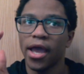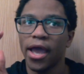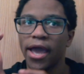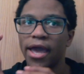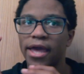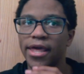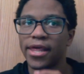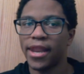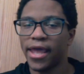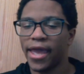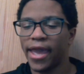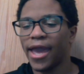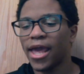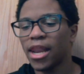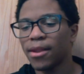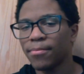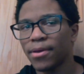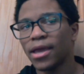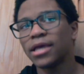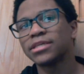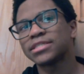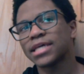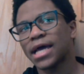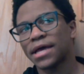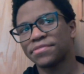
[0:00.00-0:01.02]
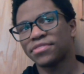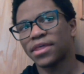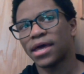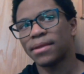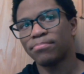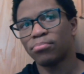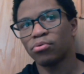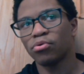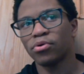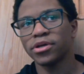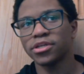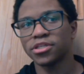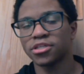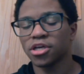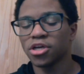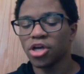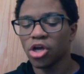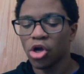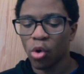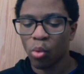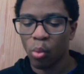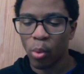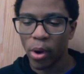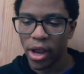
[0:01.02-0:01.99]
And animes at that point,
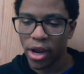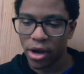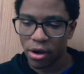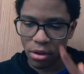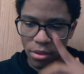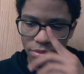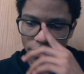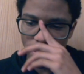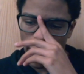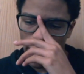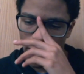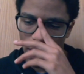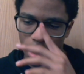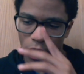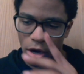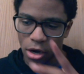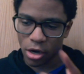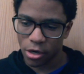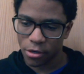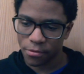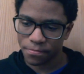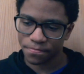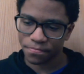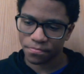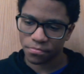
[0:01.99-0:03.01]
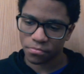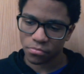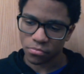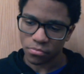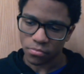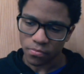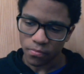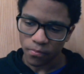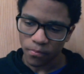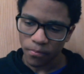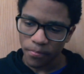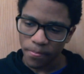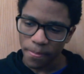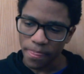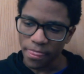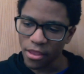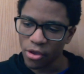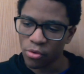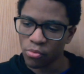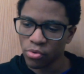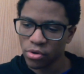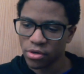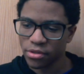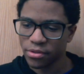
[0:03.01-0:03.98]
where they are
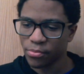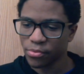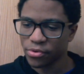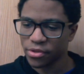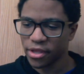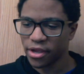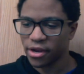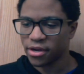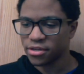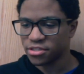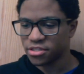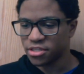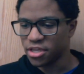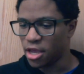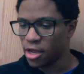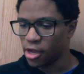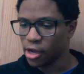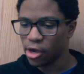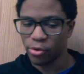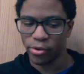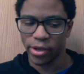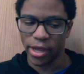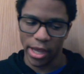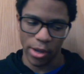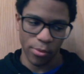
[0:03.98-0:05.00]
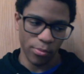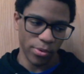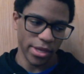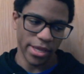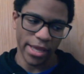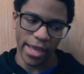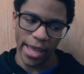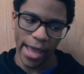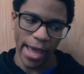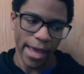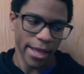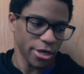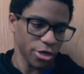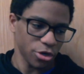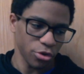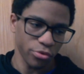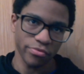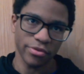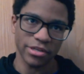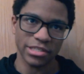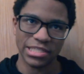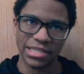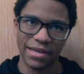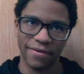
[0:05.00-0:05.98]
where they are seeing, okay, we can't do
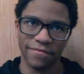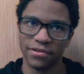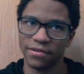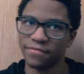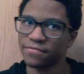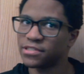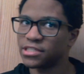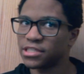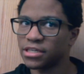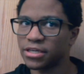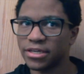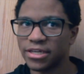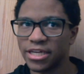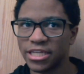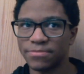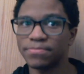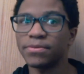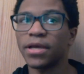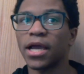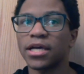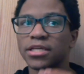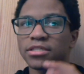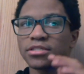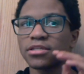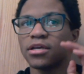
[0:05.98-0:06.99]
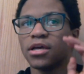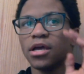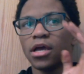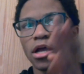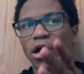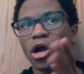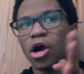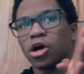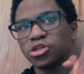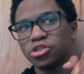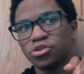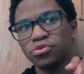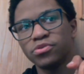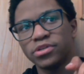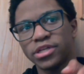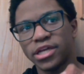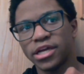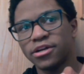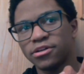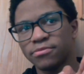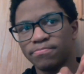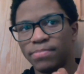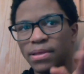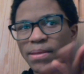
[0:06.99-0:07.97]
this level of silliness because cartoon
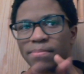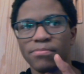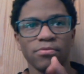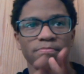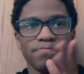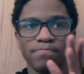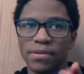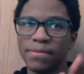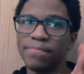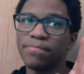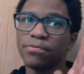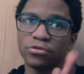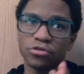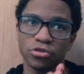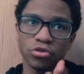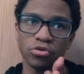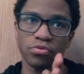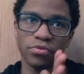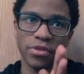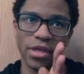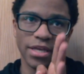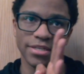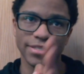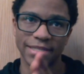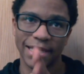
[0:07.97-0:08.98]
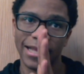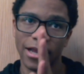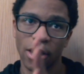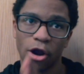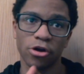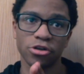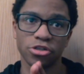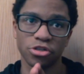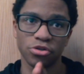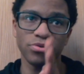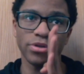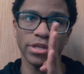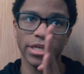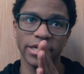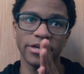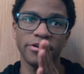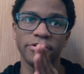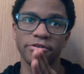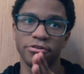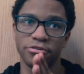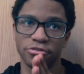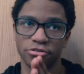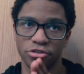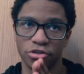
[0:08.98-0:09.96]
character people people do things that cartoon
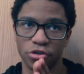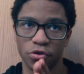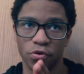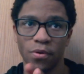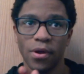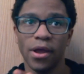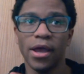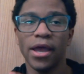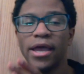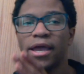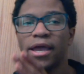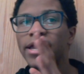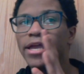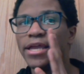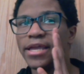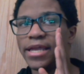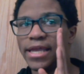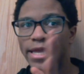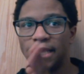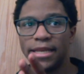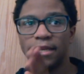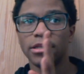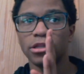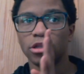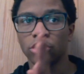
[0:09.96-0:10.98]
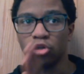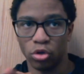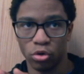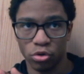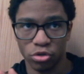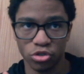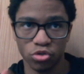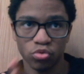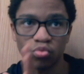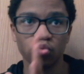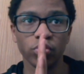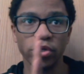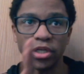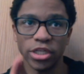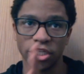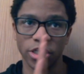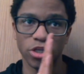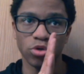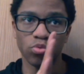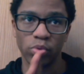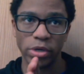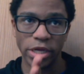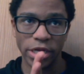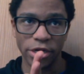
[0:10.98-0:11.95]
characters do. It looks
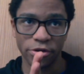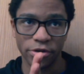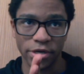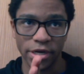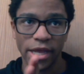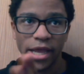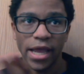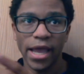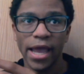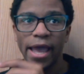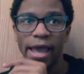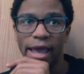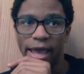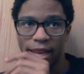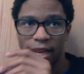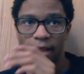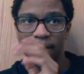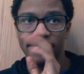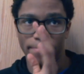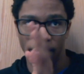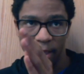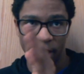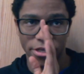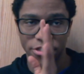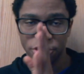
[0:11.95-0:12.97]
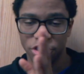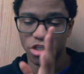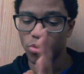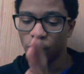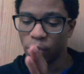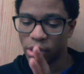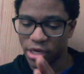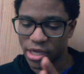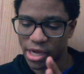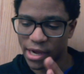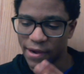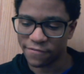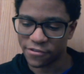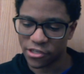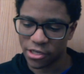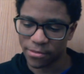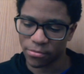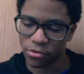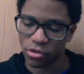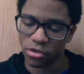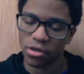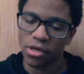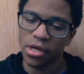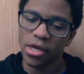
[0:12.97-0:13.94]
really weird and it makes you
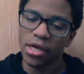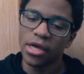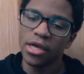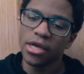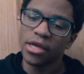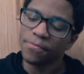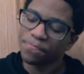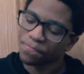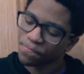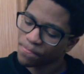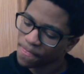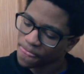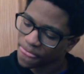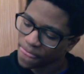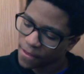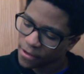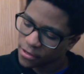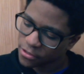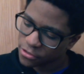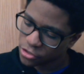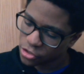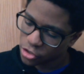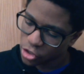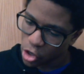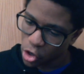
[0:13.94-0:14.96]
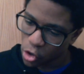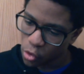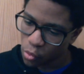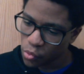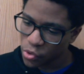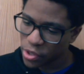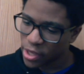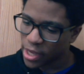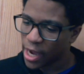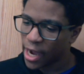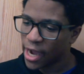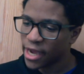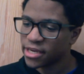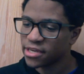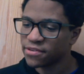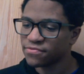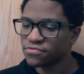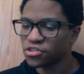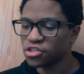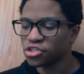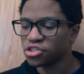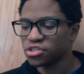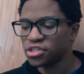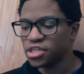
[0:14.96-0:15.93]
uncomfortable. So we kind
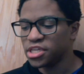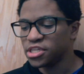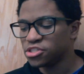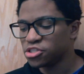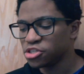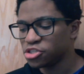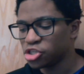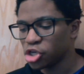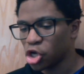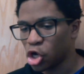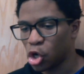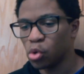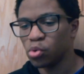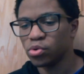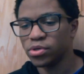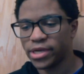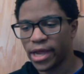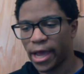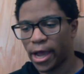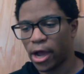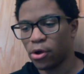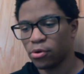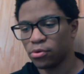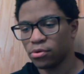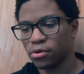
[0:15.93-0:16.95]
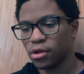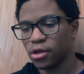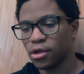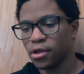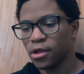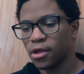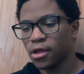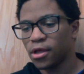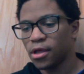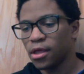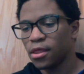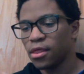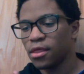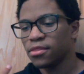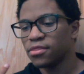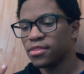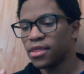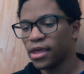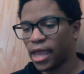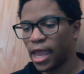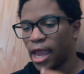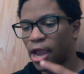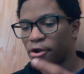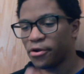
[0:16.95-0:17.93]
of just need to tone down
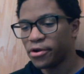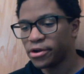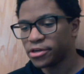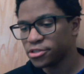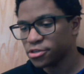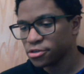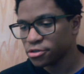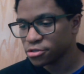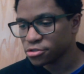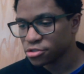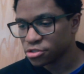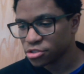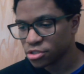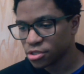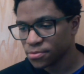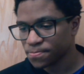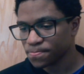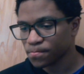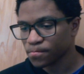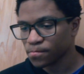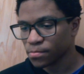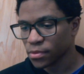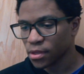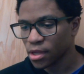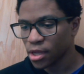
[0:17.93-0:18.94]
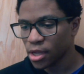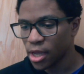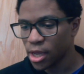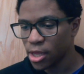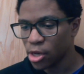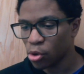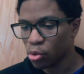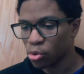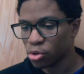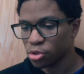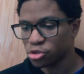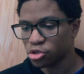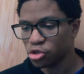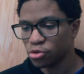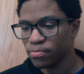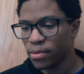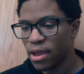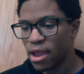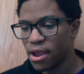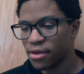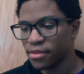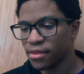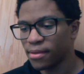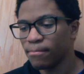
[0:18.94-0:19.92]
the characters in order to
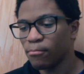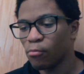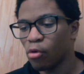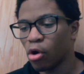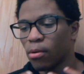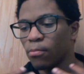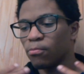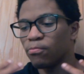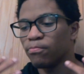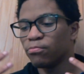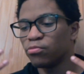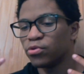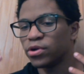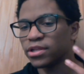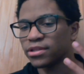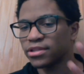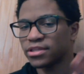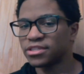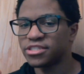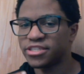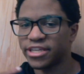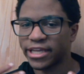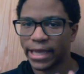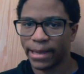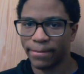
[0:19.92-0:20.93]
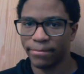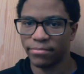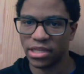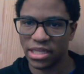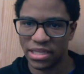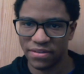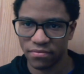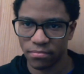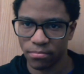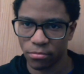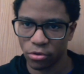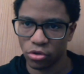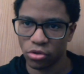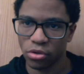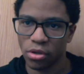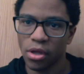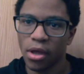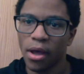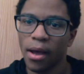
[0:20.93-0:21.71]
make them more realistic and believable.